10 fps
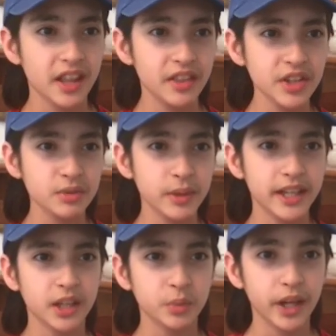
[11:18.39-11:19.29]
This
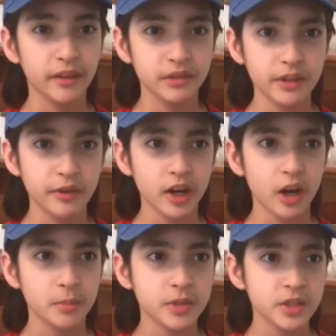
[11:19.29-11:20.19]
weekend, we have different
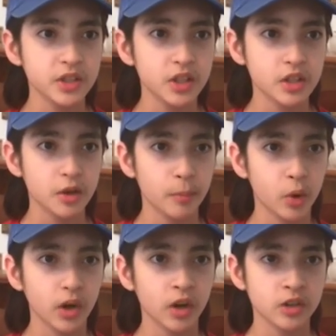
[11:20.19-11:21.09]
options to
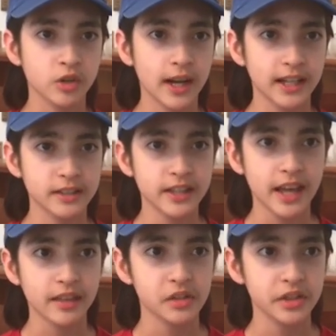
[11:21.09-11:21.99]
support our Dragons
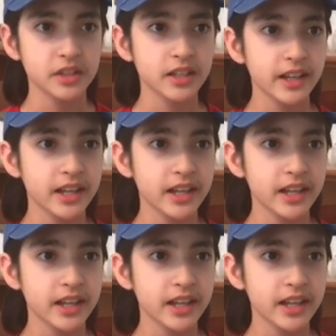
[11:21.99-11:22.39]
athletes.